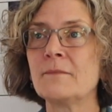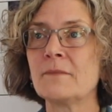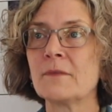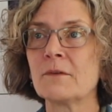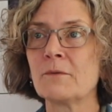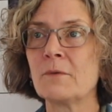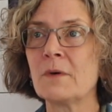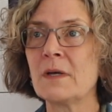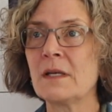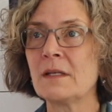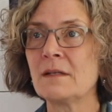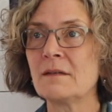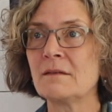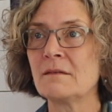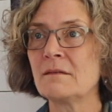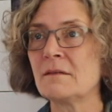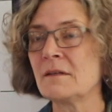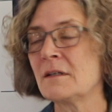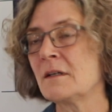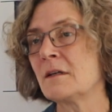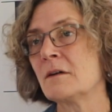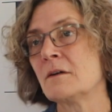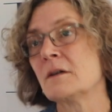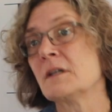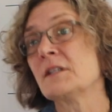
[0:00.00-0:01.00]
when,
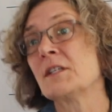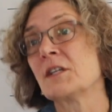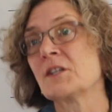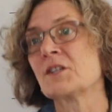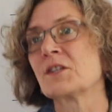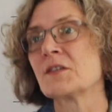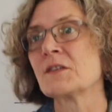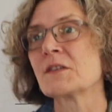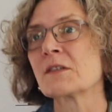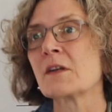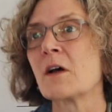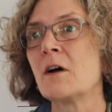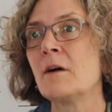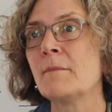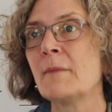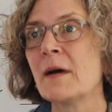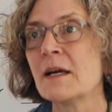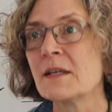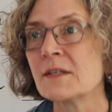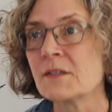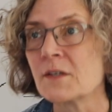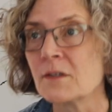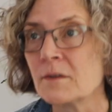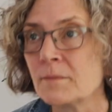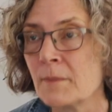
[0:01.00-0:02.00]
you know, Edition
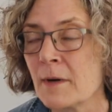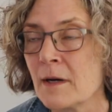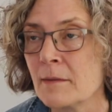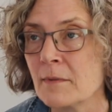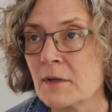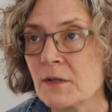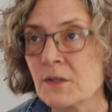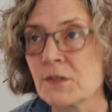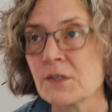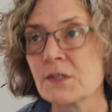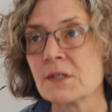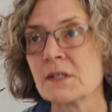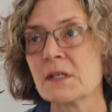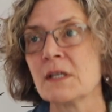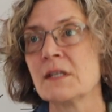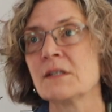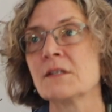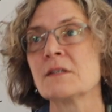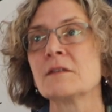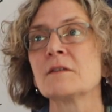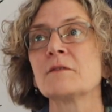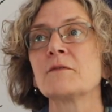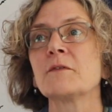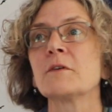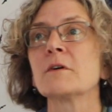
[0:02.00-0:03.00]
Skullmeister published
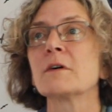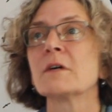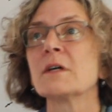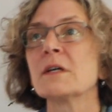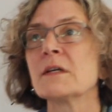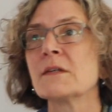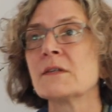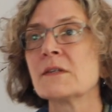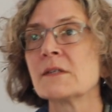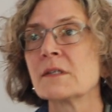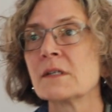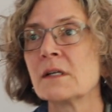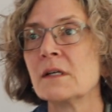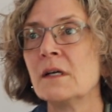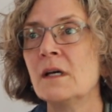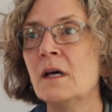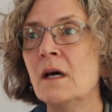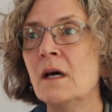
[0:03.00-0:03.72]
Into the Forest.